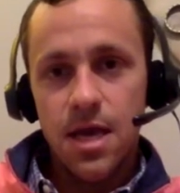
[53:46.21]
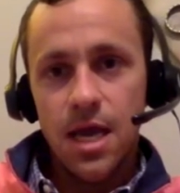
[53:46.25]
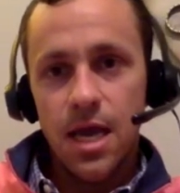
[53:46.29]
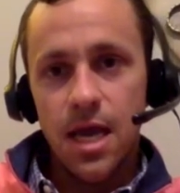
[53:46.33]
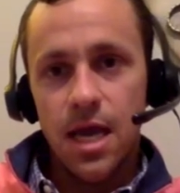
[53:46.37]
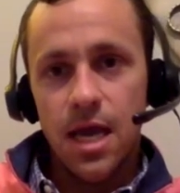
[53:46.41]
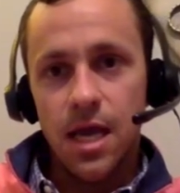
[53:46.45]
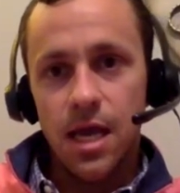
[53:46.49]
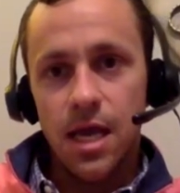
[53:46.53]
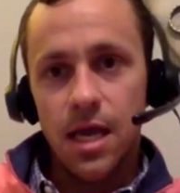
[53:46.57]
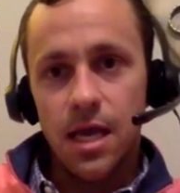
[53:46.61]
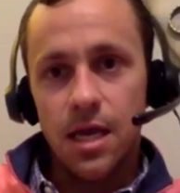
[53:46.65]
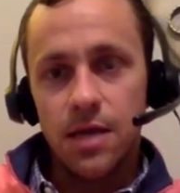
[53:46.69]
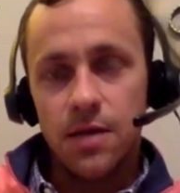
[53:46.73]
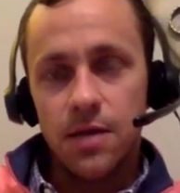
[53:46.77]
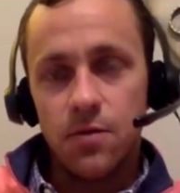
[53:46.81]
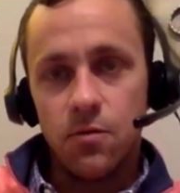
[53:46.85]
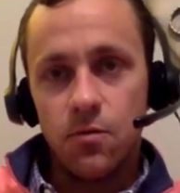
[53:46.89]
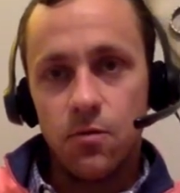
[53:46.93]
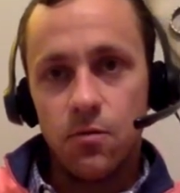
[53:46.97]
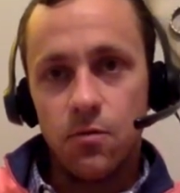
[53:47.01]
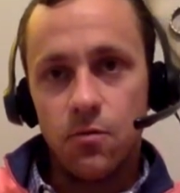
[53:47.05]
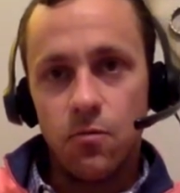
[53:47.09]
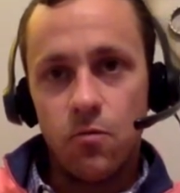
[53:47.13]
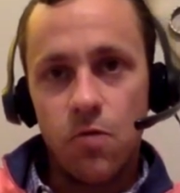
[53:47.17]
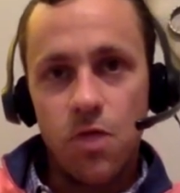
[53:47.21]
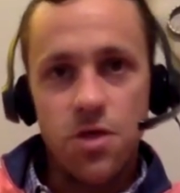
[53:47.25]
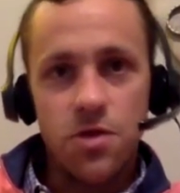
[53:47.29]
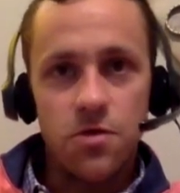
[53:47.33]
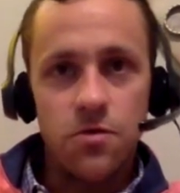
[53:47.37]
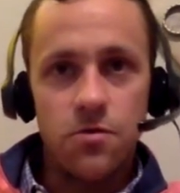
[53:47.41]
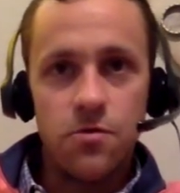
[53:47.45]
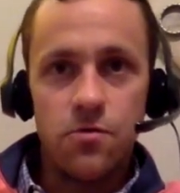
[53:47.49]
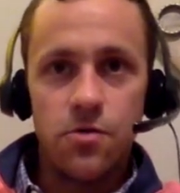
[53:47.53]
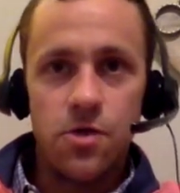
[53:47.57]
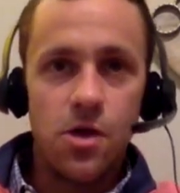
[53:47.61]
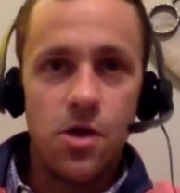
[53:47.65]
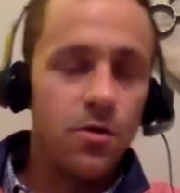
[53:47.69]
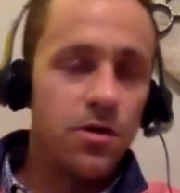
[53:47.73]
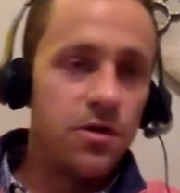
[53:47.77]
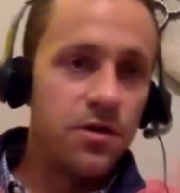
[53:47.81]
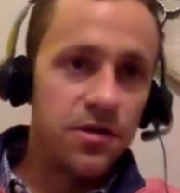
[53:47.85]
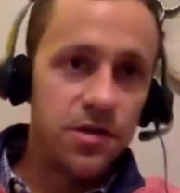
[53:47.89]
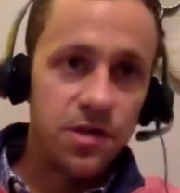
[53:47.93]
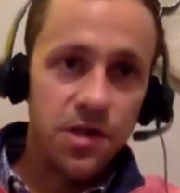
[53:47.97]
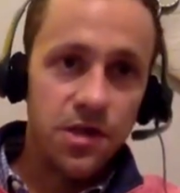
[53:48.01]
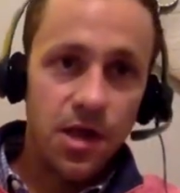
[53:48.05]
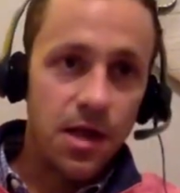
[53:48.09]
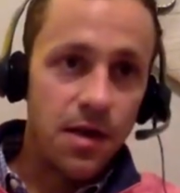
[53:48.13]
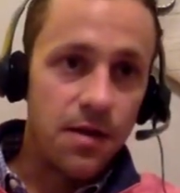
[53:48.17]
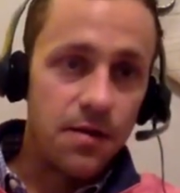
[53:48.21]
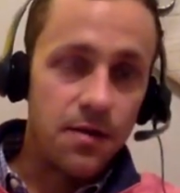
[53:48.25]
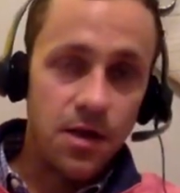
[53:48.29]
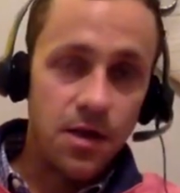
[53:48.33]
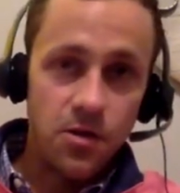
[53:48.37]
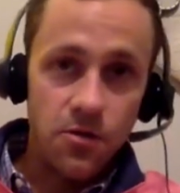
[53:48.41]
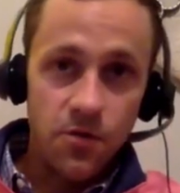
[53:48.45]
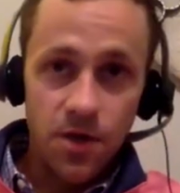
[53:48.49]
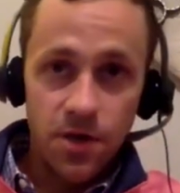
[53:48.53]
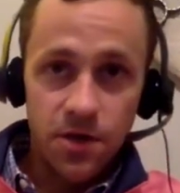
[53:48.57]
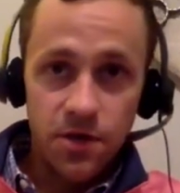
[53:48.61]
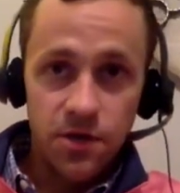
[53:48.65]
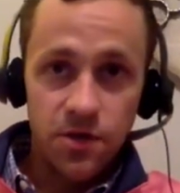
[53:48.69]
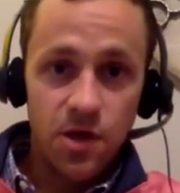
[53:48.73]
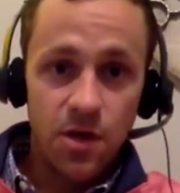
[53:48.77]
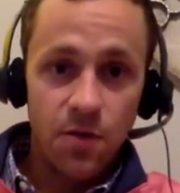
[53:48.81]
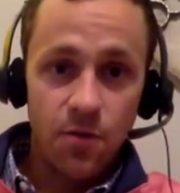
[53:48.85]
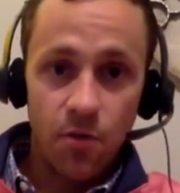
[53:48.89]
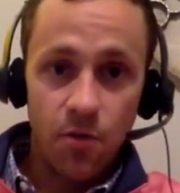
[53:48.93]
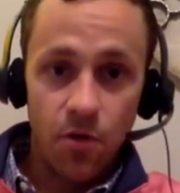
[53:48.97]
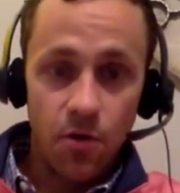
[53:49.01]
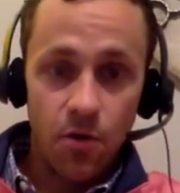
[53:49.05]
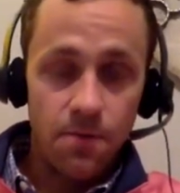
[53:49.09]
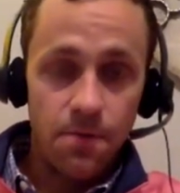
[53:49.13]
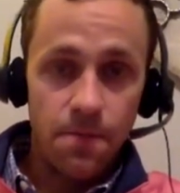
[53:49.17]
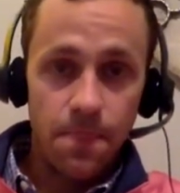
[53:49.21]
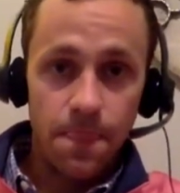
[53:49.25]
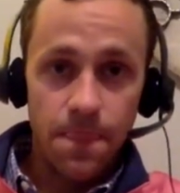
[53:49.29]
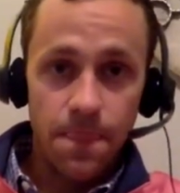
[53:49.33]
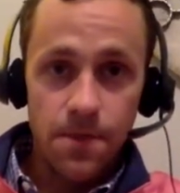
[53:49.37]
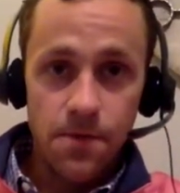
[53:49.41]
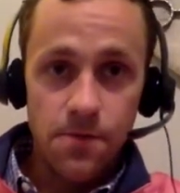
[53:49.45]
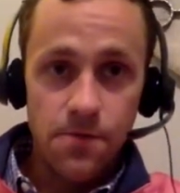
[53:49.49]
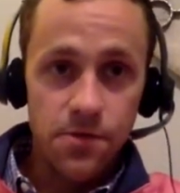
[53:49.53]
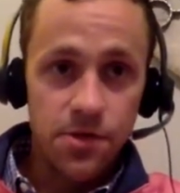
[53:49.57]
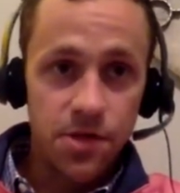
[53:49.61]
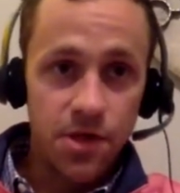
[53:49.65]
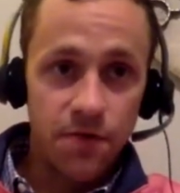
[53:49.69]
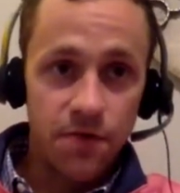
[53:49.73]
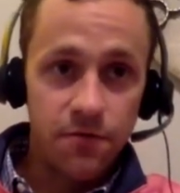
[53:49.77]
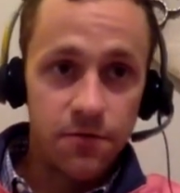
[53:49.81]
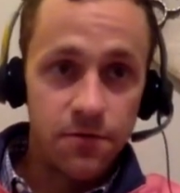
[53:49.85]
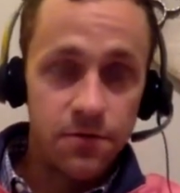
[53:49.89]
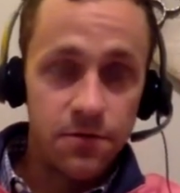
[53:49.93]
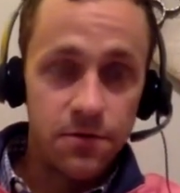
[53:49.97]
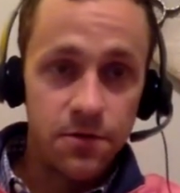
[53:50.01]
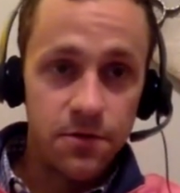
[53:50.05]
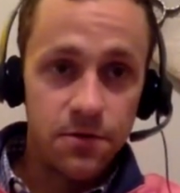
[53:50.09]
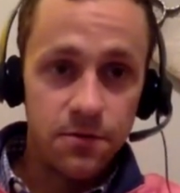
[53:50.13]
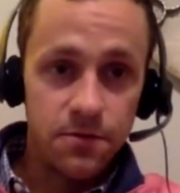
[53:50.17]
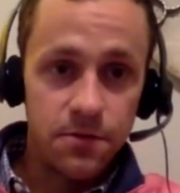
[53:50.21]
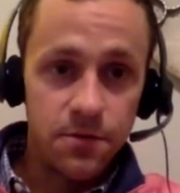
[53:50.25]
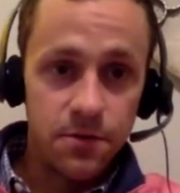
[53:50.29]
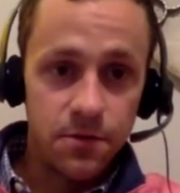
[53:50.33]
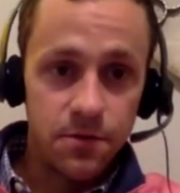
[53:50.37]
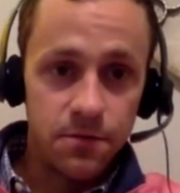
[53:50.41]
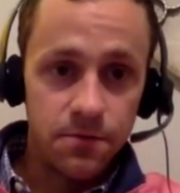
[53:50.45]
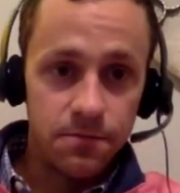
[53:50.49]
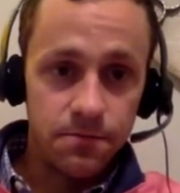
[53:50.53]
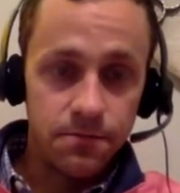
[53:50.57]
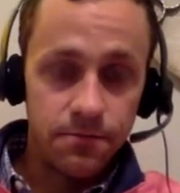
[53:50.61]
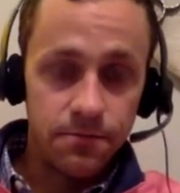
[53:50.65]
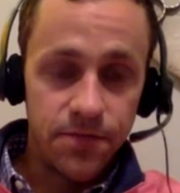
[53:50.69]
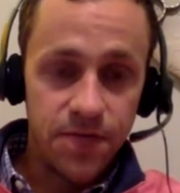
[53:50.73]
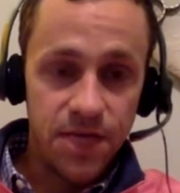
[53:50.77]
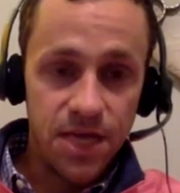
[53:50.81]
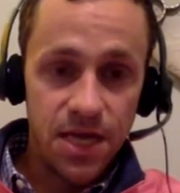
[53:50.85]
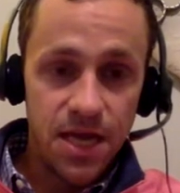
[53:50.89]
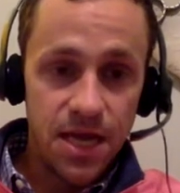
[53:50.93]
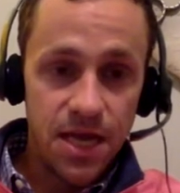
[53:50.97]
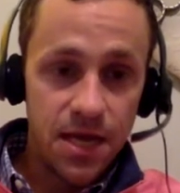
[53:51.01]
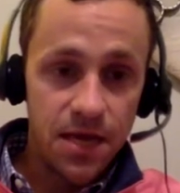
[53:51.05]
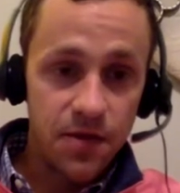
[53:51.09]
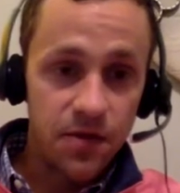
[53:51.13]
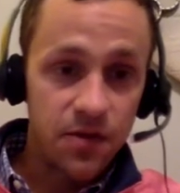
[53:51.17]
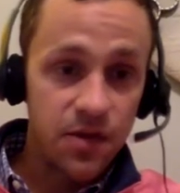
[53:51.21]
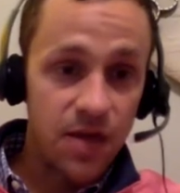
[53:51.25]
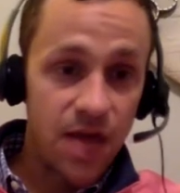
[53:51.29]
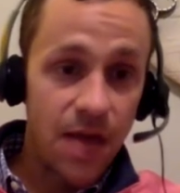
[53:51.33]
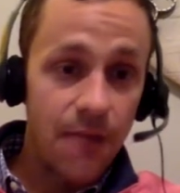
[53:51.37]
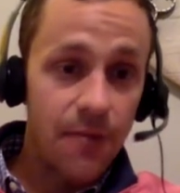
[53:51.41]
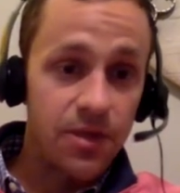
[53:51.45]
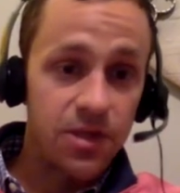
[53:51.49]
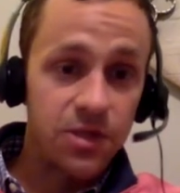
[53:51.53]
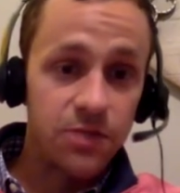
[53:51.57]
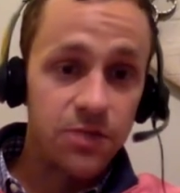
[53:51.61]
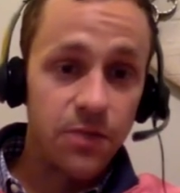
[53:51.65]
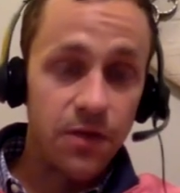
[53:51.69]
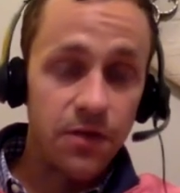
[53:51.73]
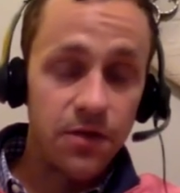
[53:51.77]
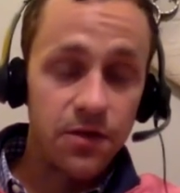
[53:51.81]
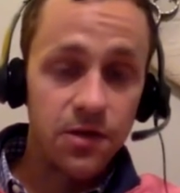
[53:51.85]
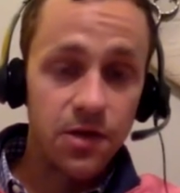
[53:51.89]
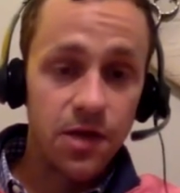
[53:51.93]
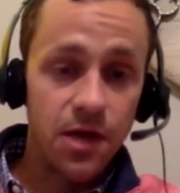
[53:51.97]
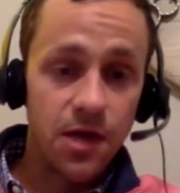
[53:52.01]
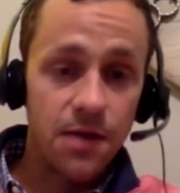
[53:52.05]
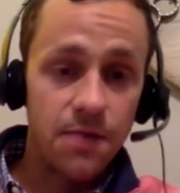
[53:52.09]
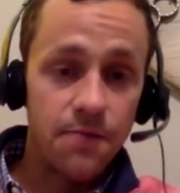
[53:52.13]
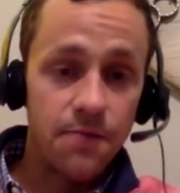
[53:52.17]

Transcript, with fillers: And when you go in the sun and you get a sunburn, you suffer, your, your D N A is damaged by the sun